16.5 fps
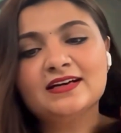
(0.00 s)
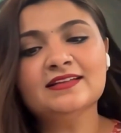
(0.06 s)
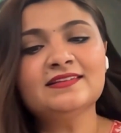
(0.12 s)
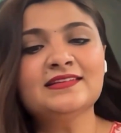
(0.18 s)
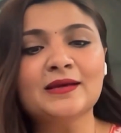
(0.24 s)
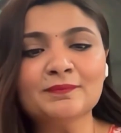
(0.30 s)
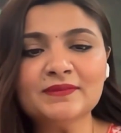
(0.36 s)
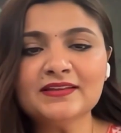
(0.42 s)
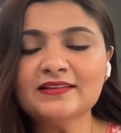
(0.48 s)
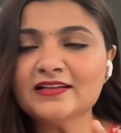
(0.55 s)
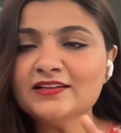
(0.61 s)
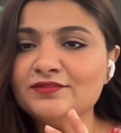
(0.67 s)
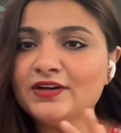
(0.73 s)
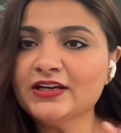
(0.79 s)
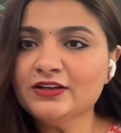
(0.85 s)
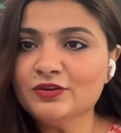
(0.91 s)
Something that's
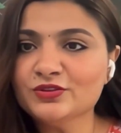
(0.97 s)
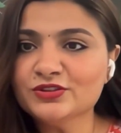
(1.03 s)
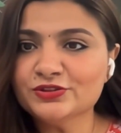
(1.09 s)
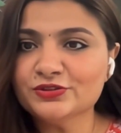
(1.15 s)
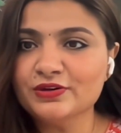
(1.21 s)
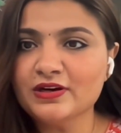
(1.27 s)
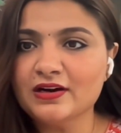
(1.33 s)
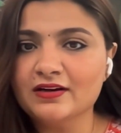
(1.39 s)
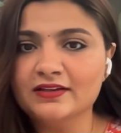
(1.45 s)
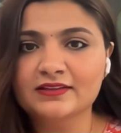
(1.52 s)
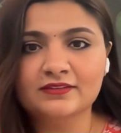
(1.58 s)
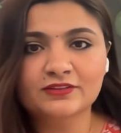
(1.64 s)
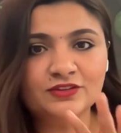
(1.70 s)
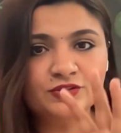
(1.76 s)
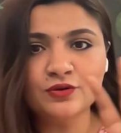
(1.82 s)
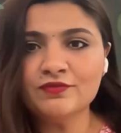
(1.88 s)
very close to your heart
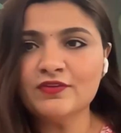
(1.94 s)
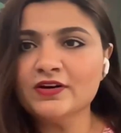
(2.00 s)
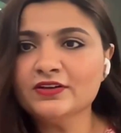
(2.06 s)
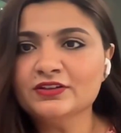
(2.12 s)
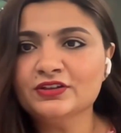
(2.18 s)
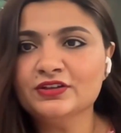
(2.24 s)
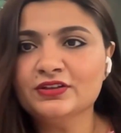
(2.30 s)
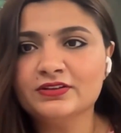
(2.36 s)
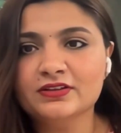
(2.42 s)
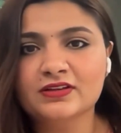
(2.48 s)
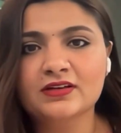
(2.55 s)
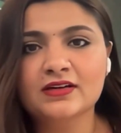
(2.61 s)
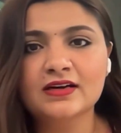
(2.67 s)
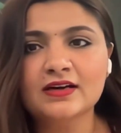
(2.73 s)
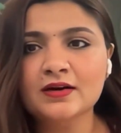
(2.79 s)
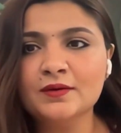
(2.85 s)
so far in your career,
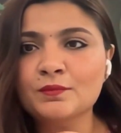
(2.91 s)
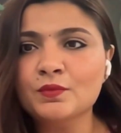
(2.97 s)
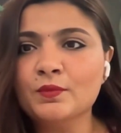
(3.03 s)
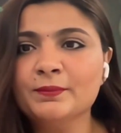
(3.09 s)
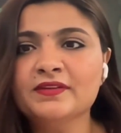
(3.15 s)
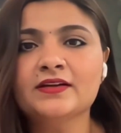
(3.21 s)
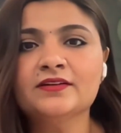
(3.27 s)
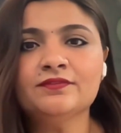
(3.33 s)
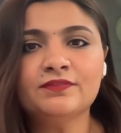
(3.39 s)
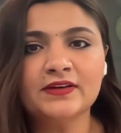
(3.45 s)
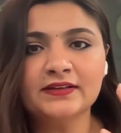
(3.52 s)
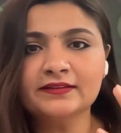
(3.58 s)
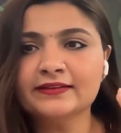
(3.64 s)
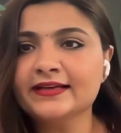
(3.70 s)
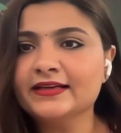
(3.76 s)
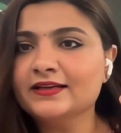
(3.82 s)
a moment that felt
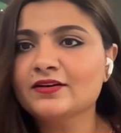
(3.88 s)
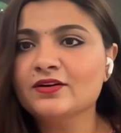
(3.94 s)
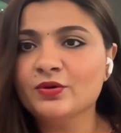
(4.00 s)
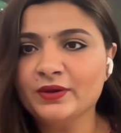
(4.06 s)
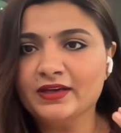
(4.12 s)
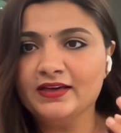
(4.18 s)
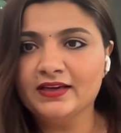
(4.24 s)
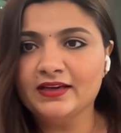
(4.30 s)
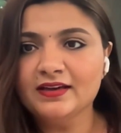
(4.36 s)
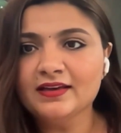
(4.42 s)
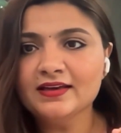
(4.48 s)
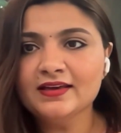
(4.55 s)
like, okay,